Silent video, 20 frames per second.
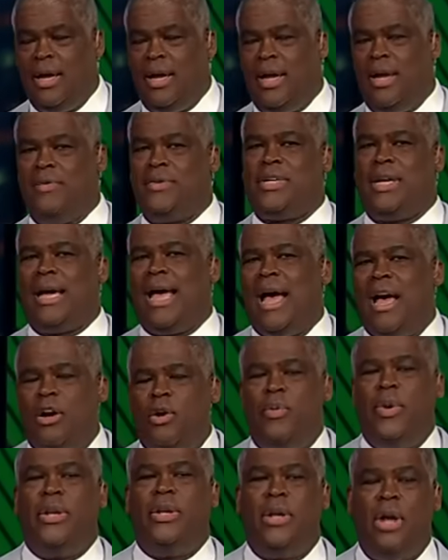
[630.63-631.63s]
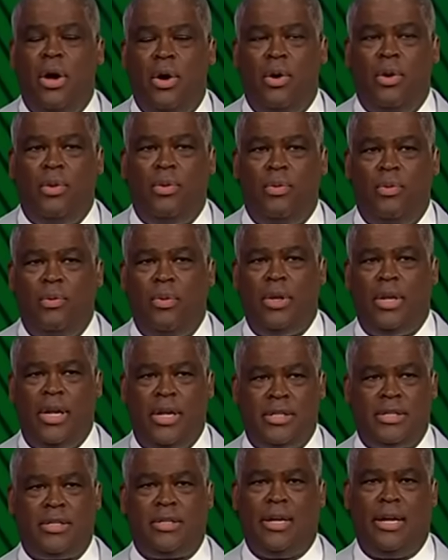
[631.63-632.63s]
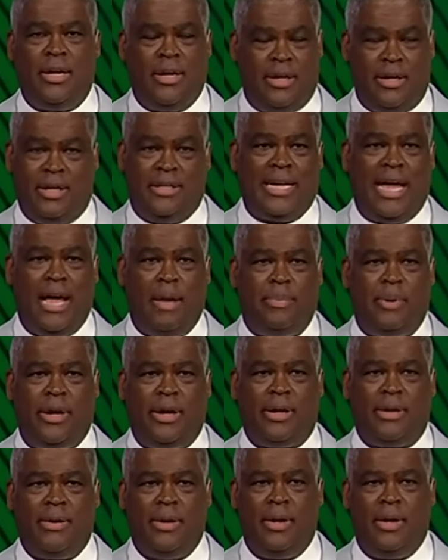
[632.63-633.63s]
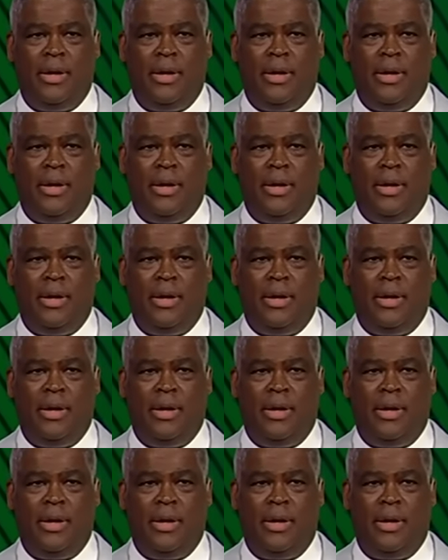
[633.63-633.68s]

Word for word: He was saying, how do we know when this is happening?